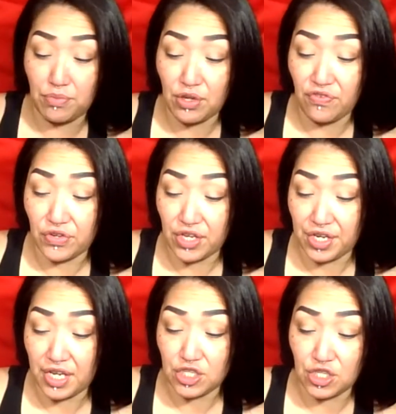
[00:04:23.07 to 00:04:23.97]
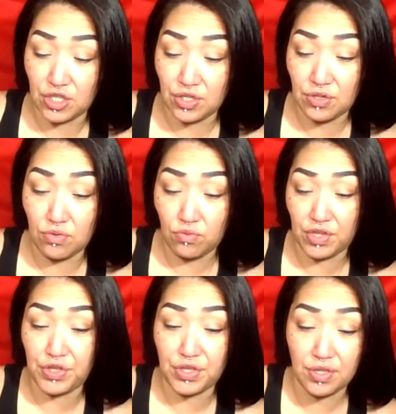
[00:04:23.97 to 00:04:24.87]
beautiful connection
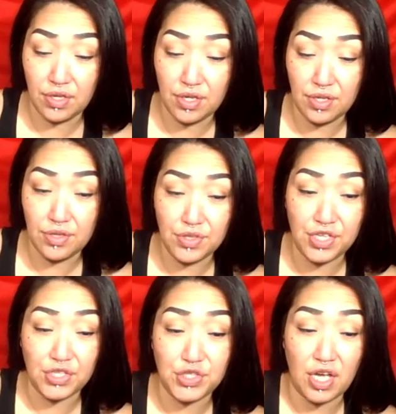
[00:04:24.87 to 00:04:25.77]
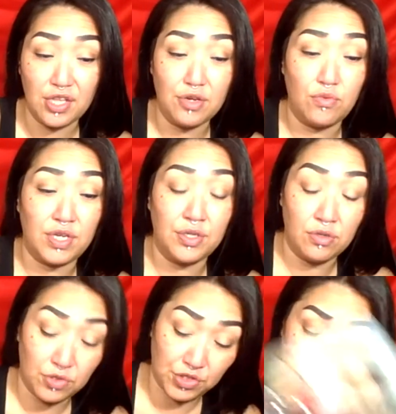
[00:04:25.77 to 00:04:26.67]
with this other one
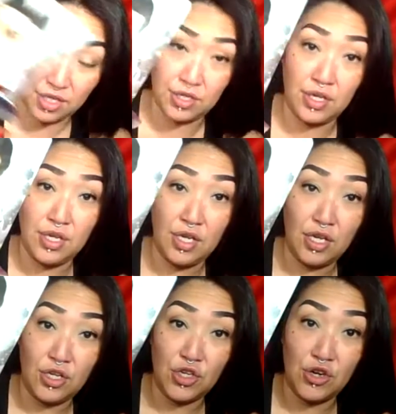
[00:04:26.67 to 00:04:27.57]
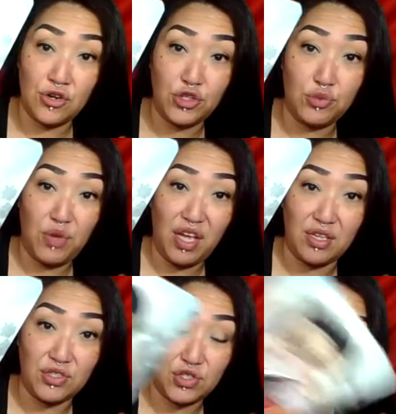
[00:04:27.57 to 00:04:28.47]
who's in your
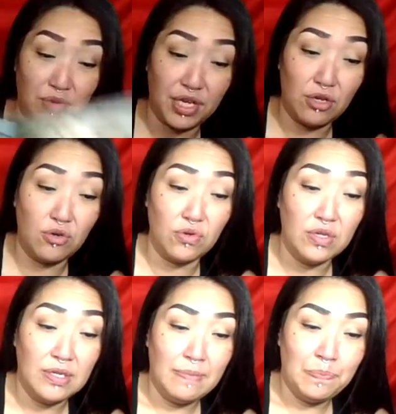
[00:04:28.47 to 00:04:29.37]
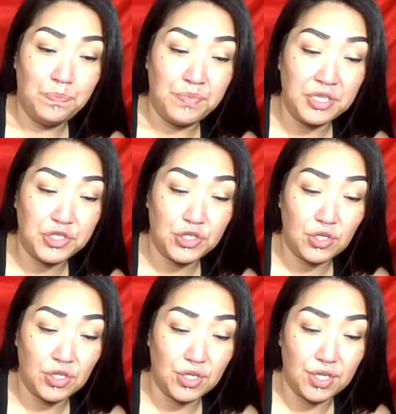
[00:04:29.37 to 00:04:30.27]
space. Somebody who meets
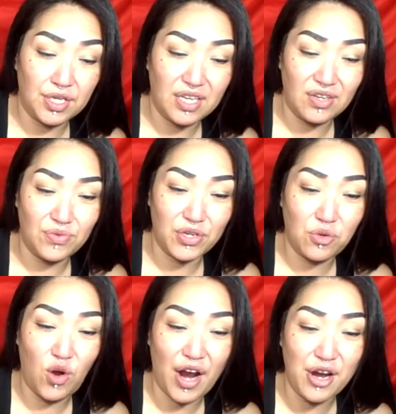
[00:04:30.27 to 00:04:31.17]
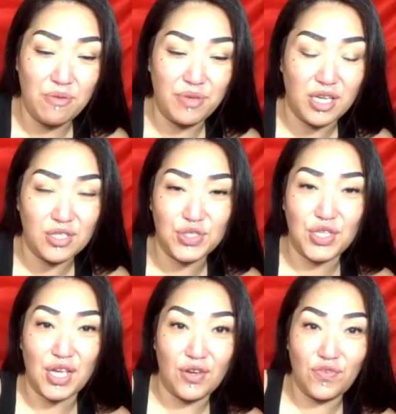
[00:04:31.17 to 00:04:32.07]
the requirements
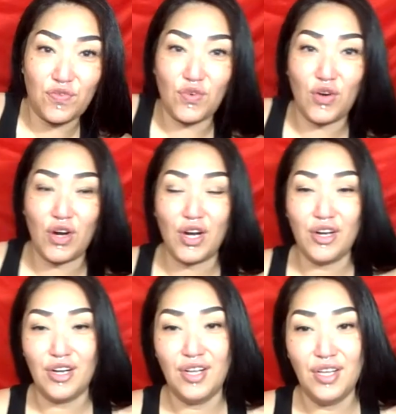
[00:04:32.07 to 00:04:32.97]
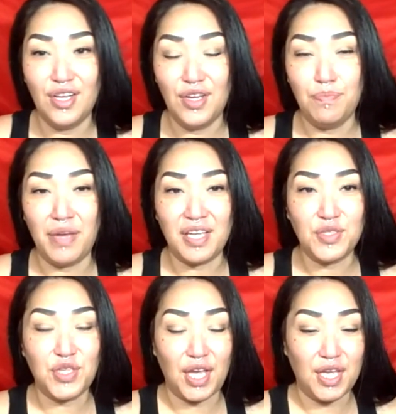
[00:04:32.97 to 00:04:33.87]
for
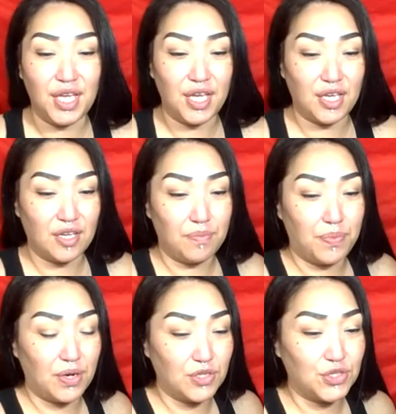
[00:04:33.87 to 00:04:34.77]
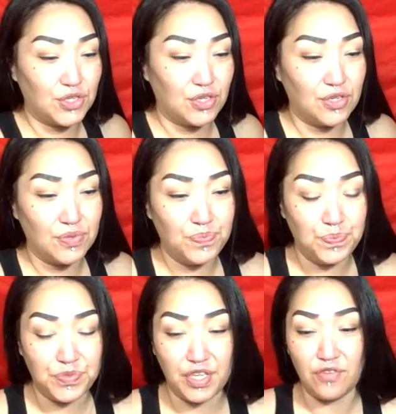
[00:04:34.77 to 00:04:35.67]
maintaining personal
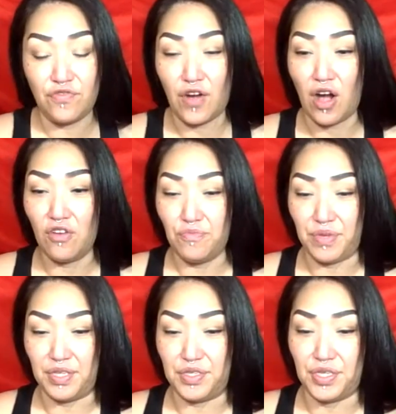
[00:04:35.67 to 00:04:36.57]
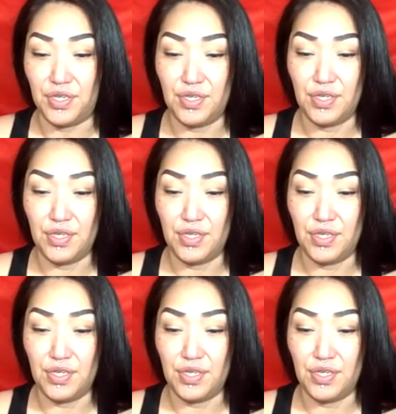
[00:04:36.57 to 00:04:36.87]
involvement,